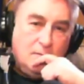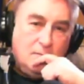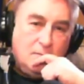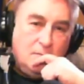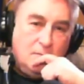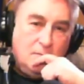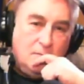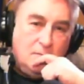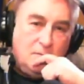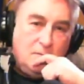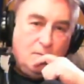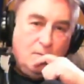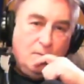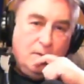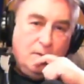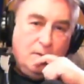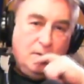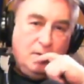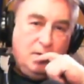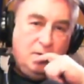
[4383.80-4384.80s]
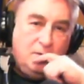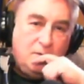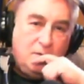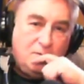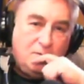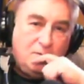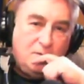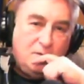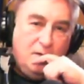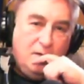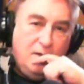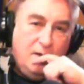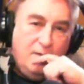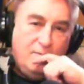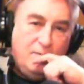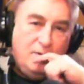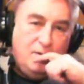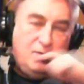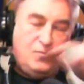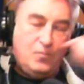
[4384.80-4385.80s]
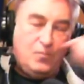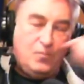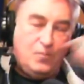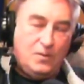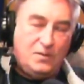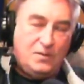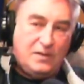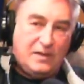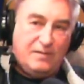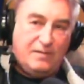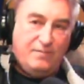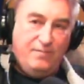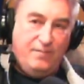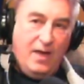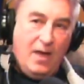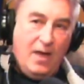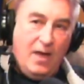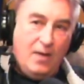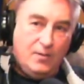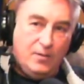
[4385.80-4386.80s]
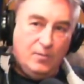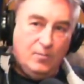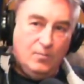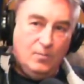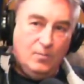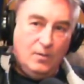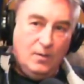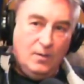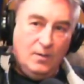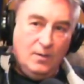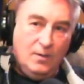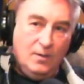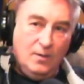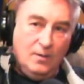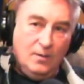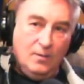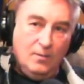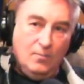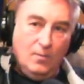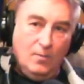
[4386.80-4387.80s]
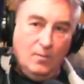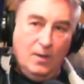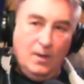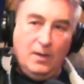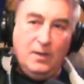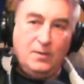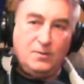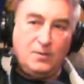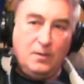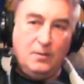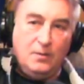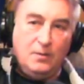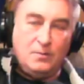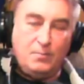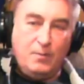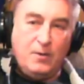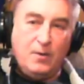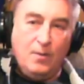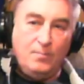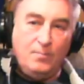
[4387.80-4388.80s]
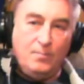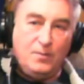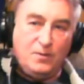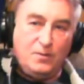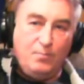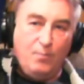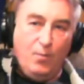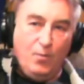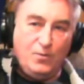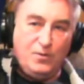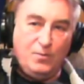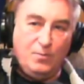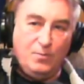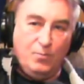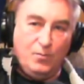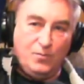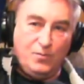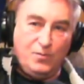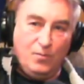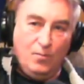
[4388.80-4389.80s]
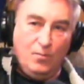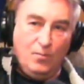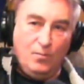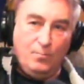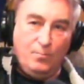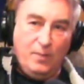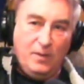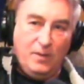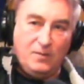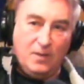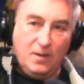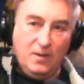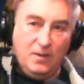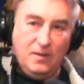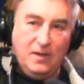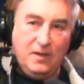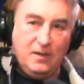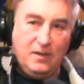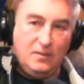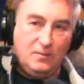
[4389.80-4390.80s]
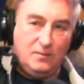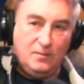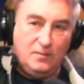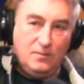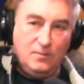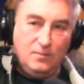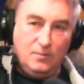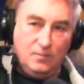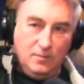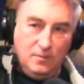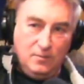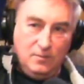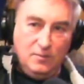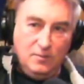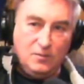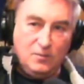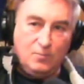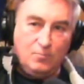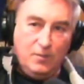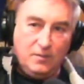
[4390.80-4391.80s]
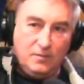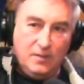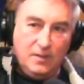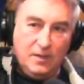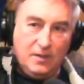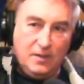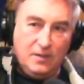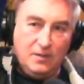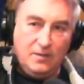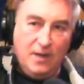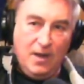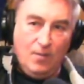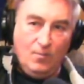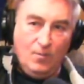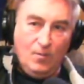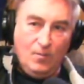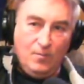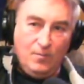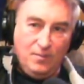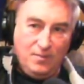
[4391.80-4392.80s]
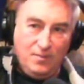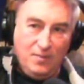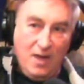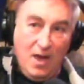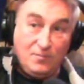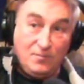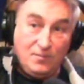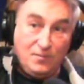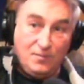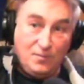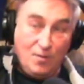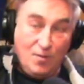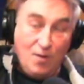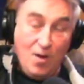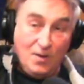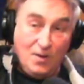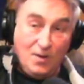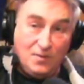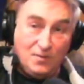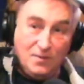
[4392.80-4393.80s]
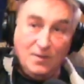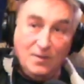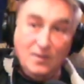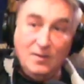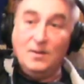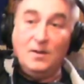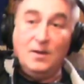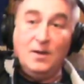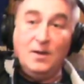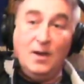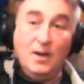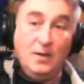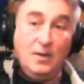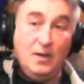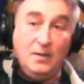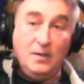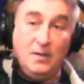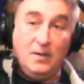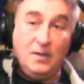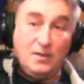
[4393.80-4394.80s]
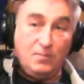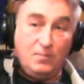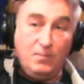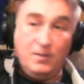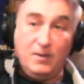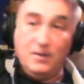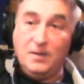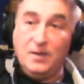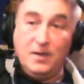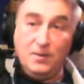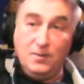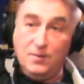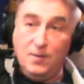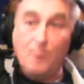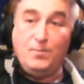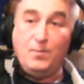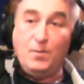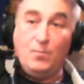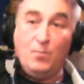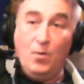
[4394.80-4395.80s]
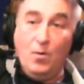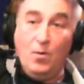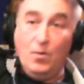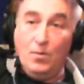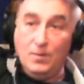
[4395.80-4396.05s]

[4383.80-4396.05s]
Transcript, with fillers: so it, it doesn't have an intrinsic value, right? It's, it's become disposable. So basically they can, this week they can download a thousand songs. And then next week they can dump them all and